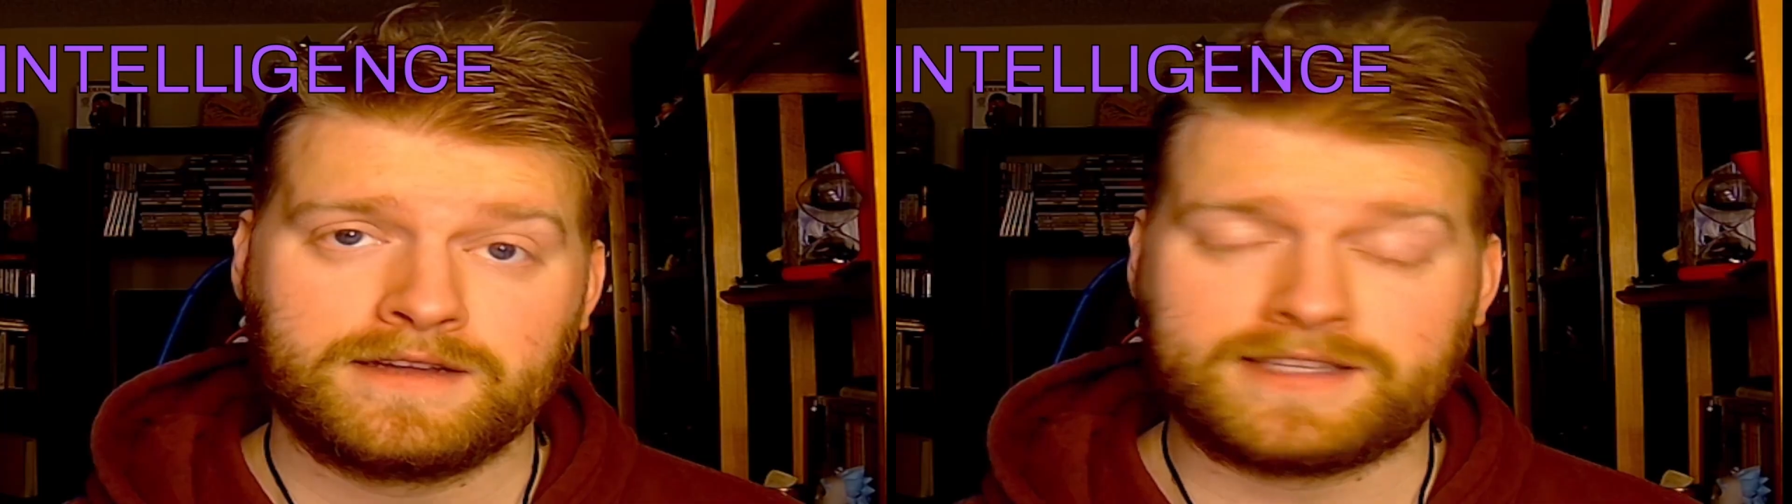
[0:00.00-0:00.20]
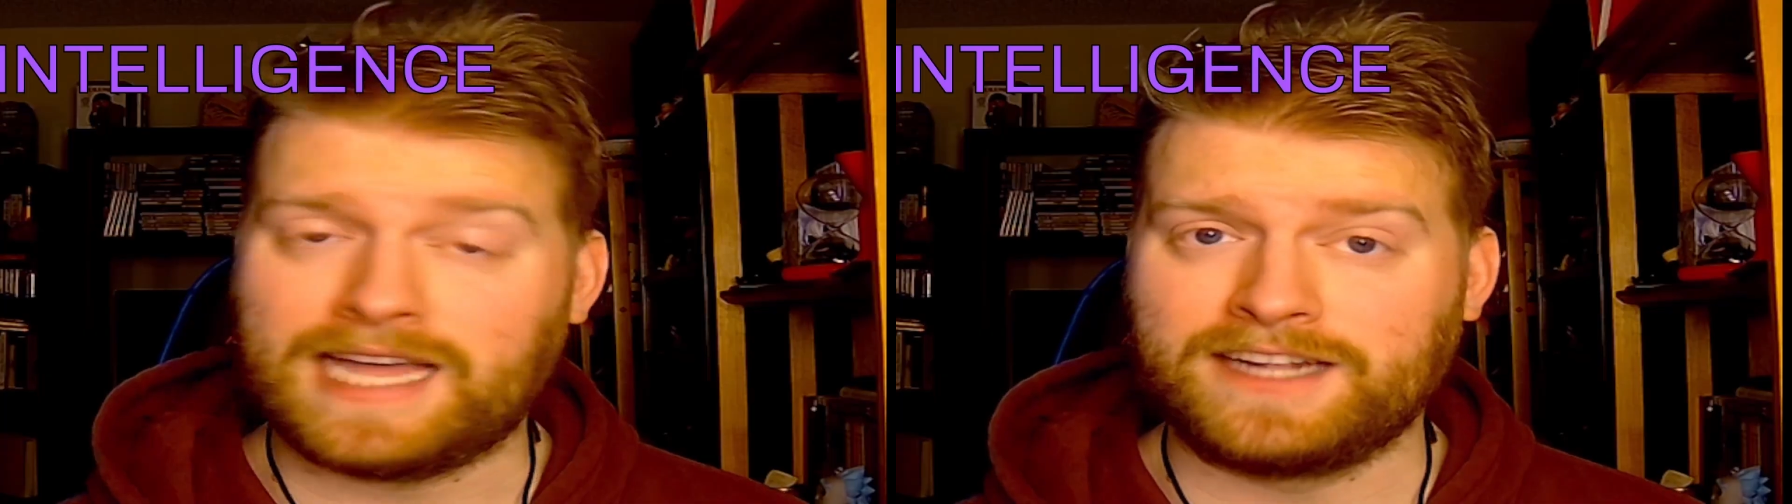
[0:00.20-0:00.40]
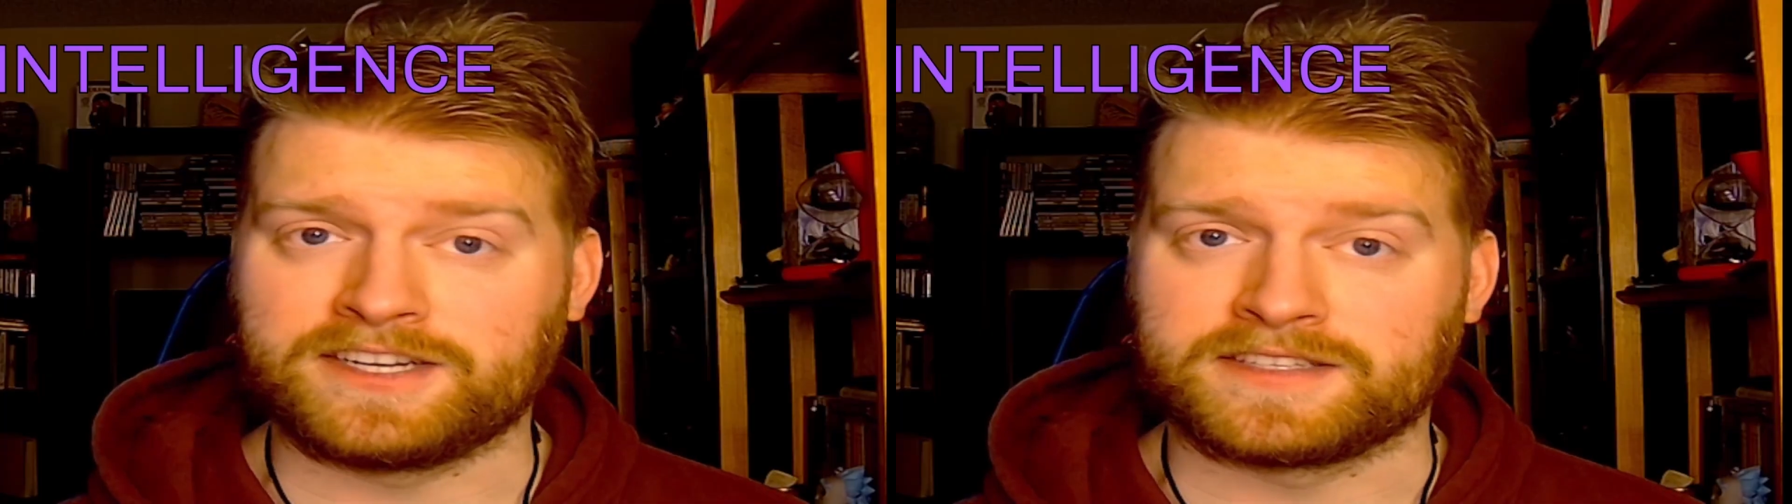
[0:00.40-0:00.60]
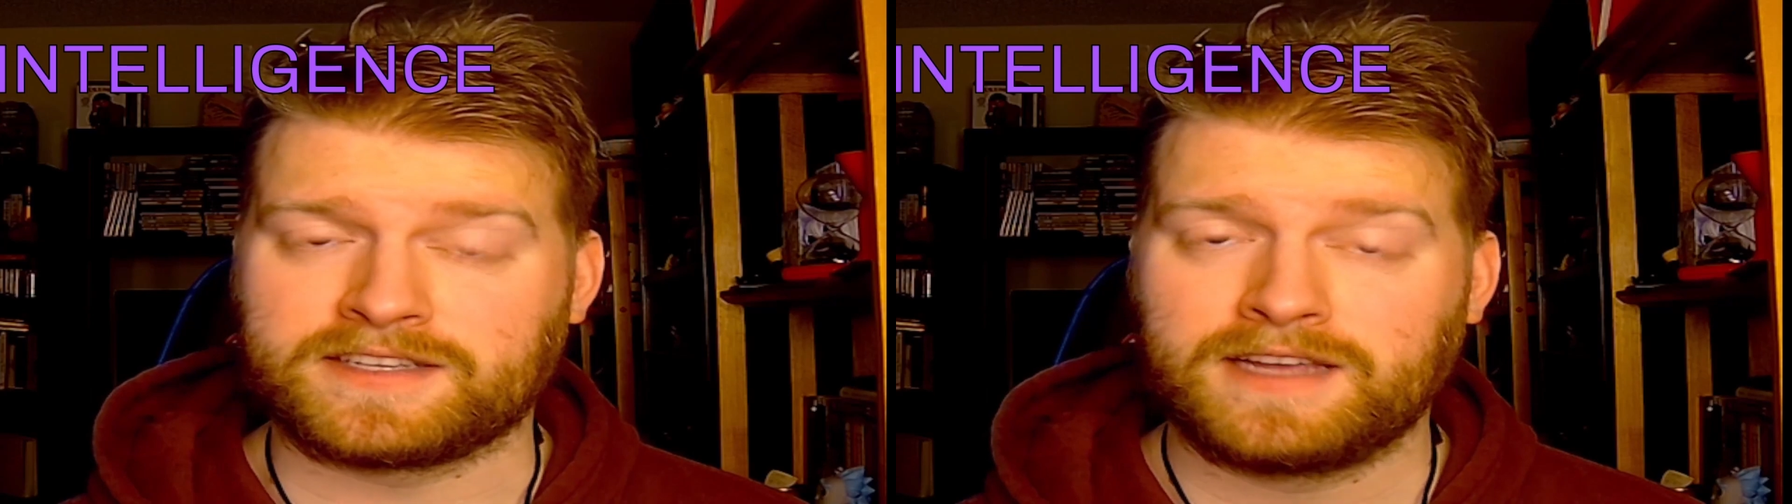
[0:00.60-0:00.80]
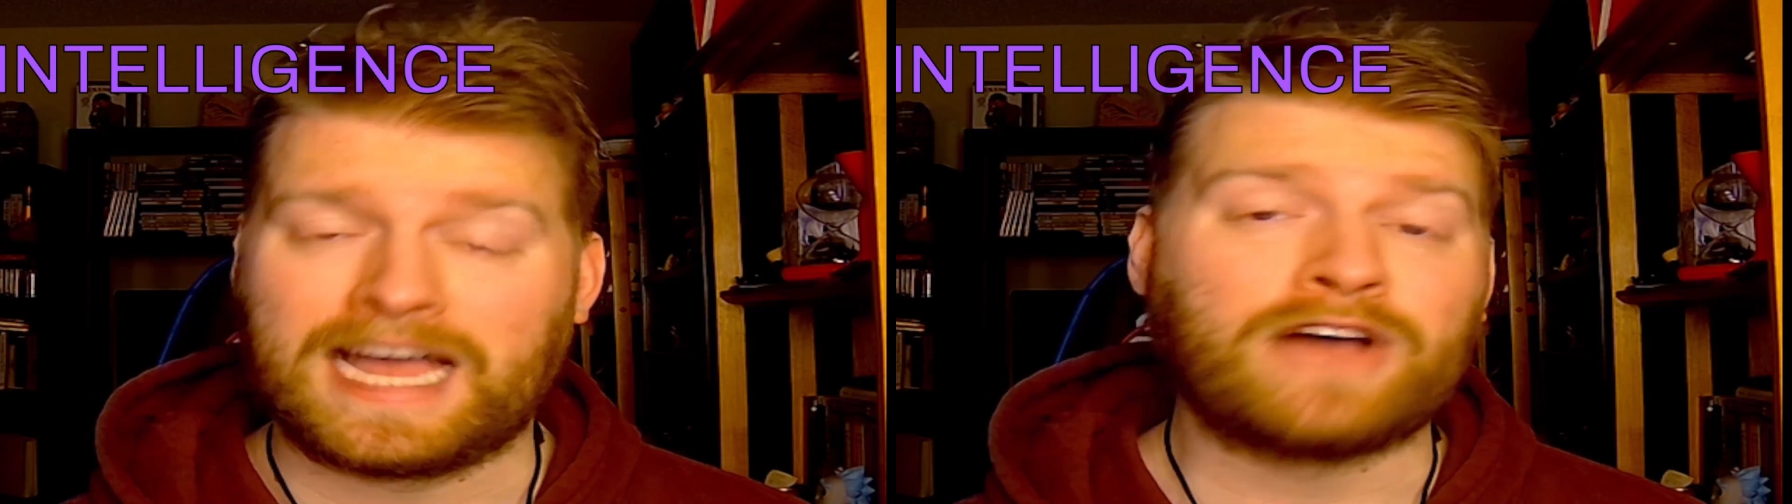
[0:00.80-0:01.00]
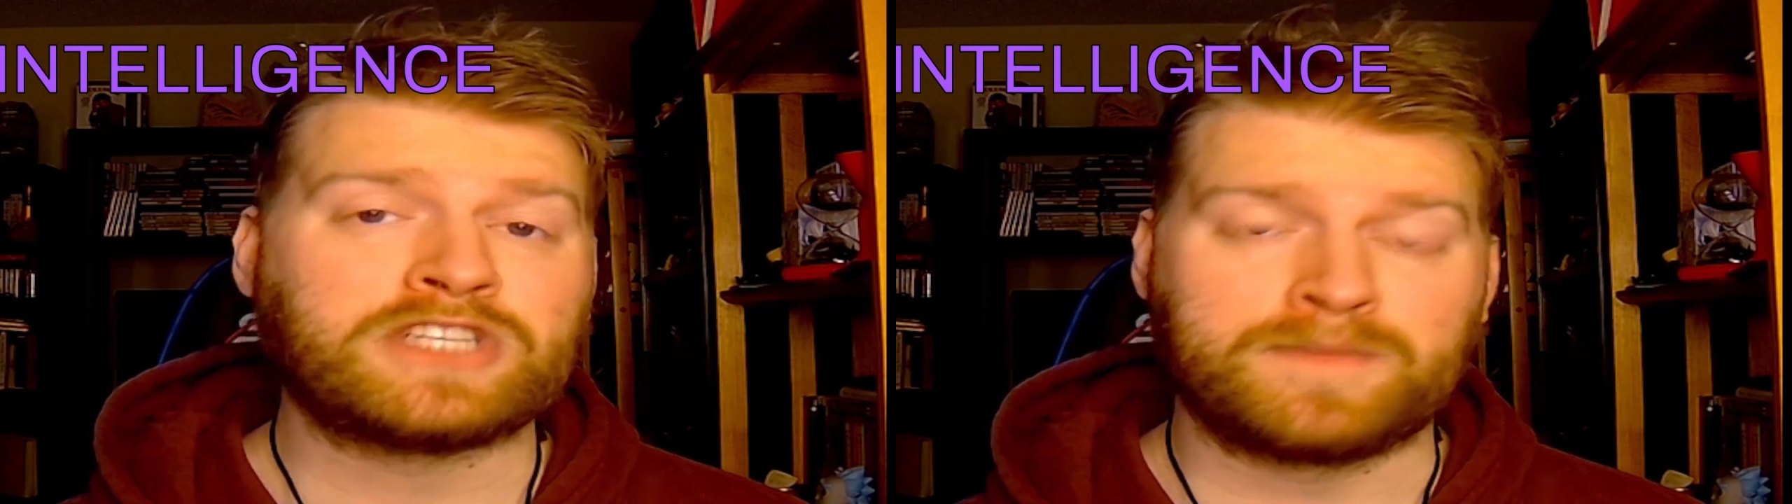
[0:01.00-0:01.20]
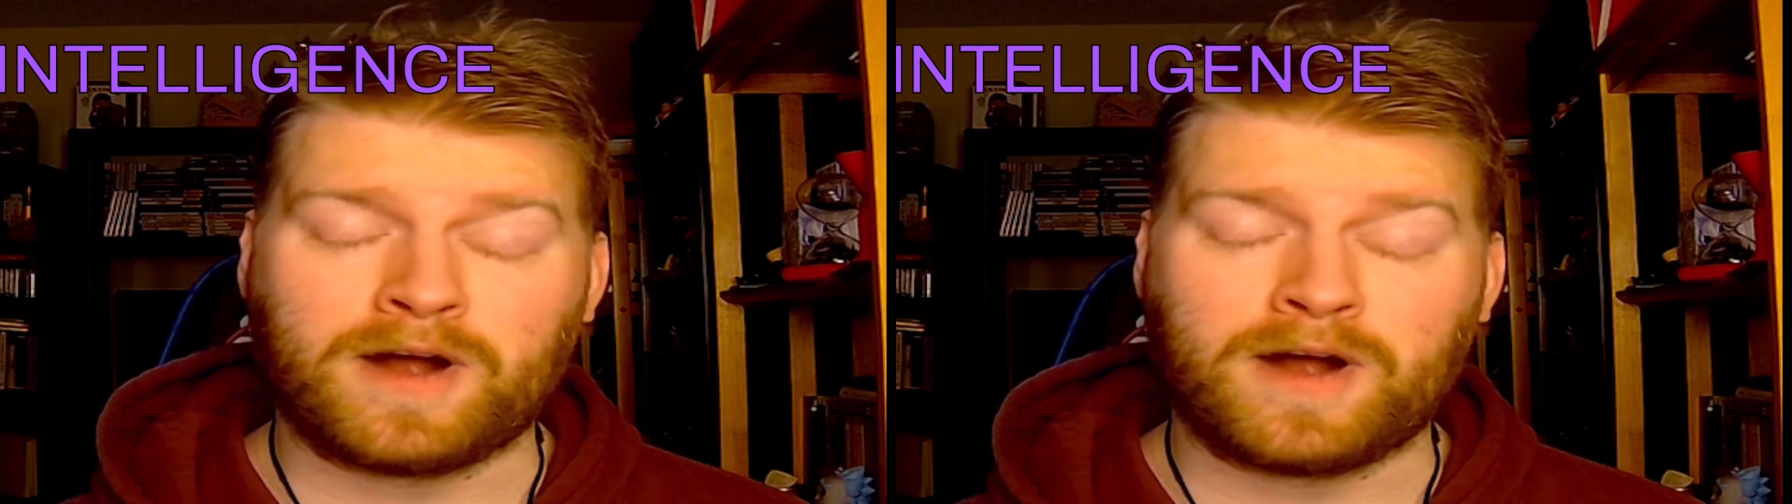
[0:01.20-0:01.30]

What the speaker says: Intelligence, how smart you